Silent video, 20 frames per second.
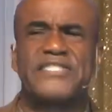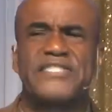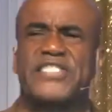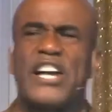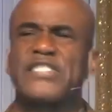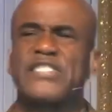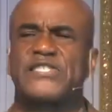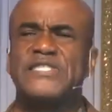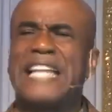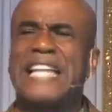
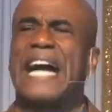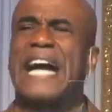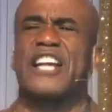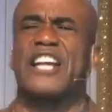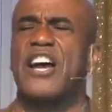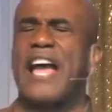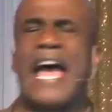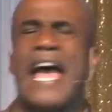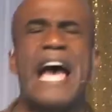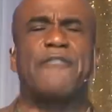does not
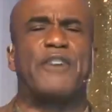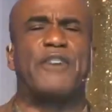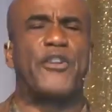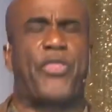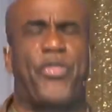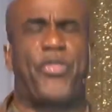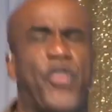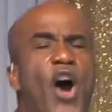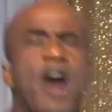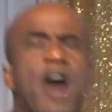have
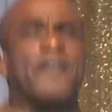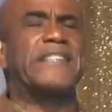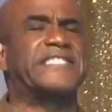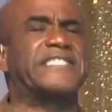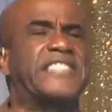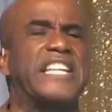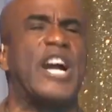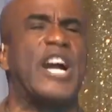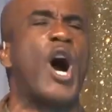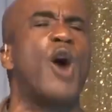
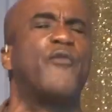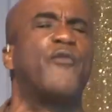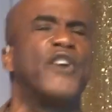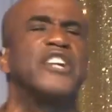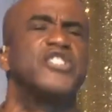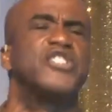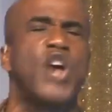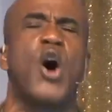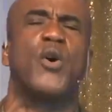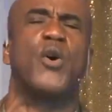authority over
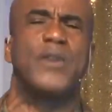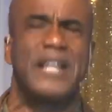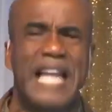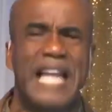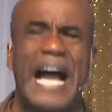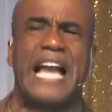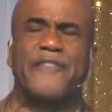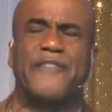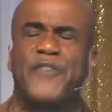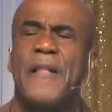your
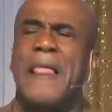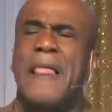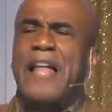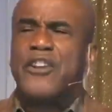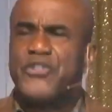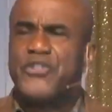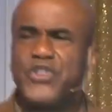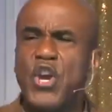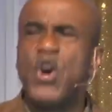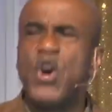life.
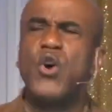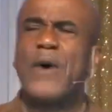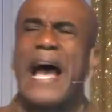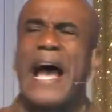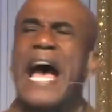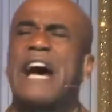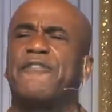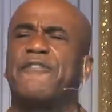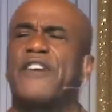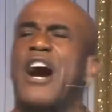You
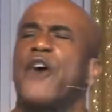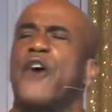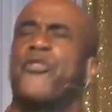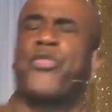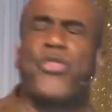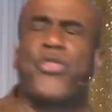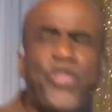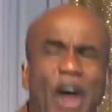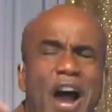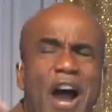have
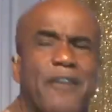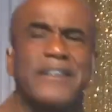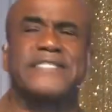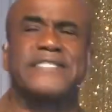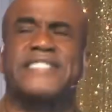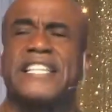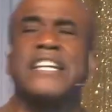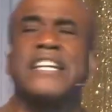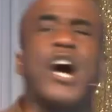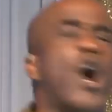
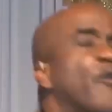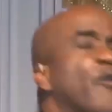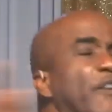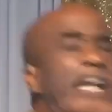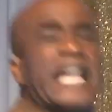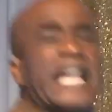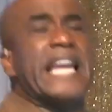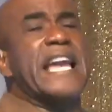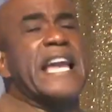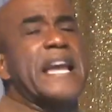authority over
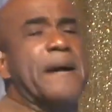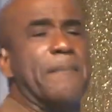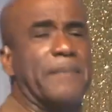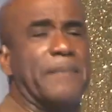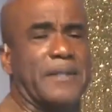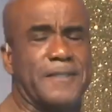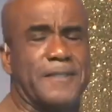him.